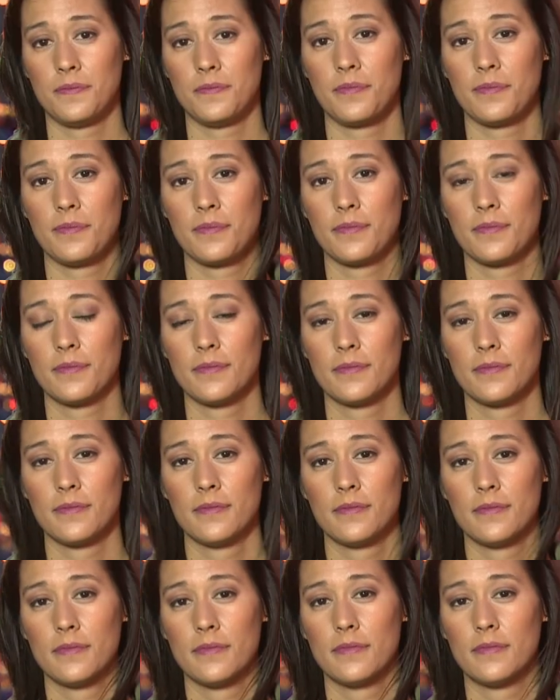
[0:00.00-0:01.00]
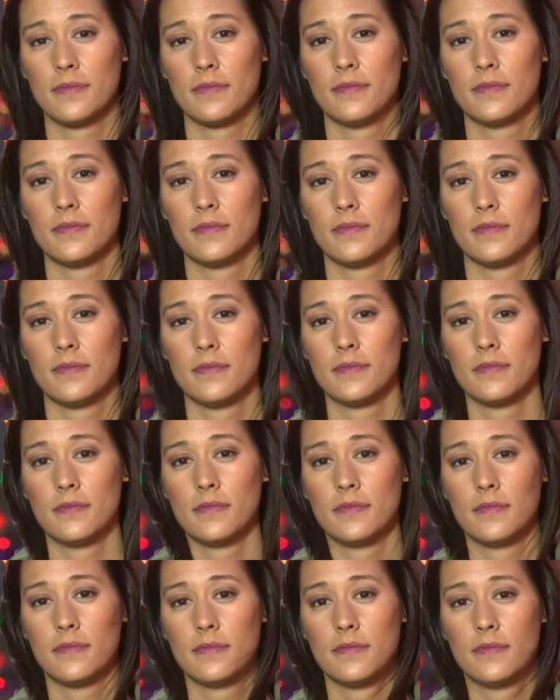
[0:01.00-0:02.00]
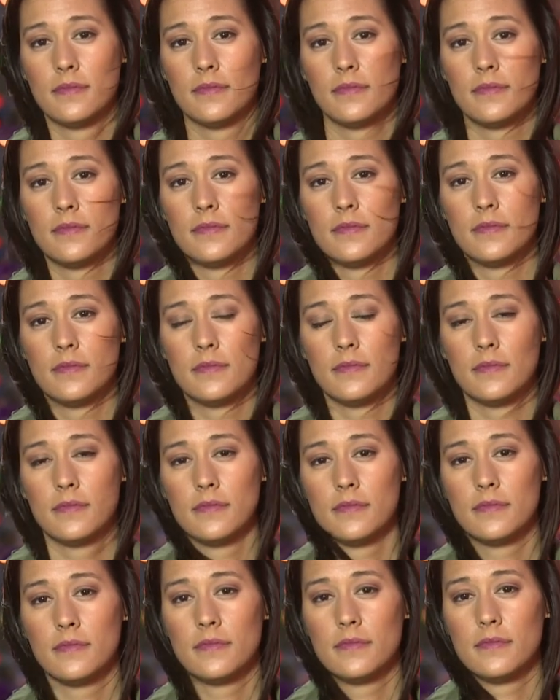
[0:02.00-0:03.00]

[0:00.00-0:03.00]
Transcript: (not speaking)